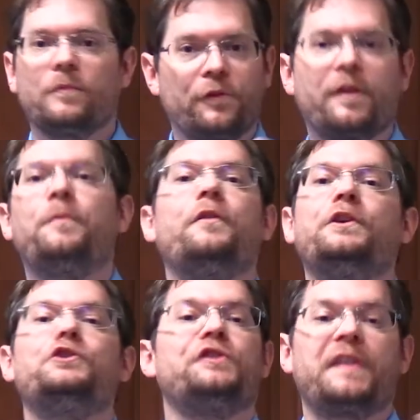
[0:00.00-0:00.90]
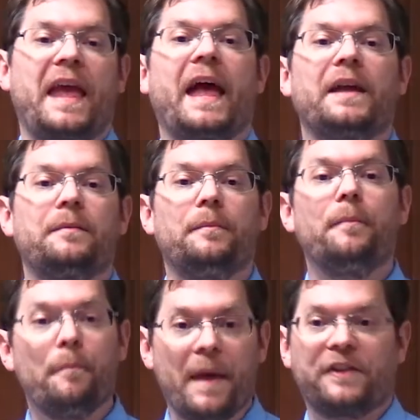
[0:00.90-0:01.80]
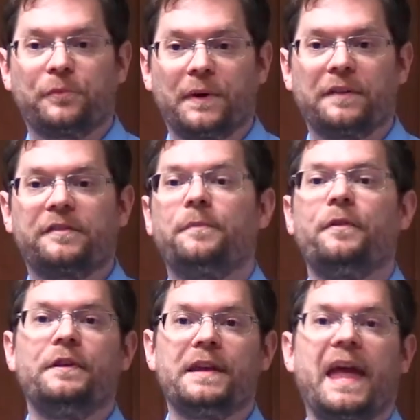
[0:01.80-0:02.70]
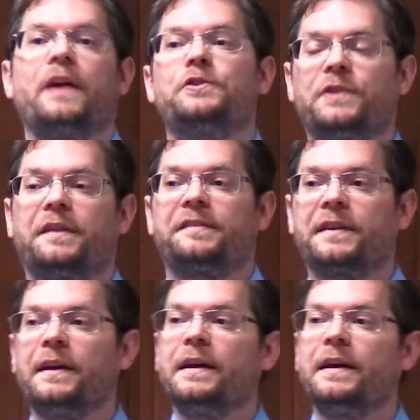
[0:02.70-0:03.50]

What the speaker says: something that you just can't mess with, something that you can't just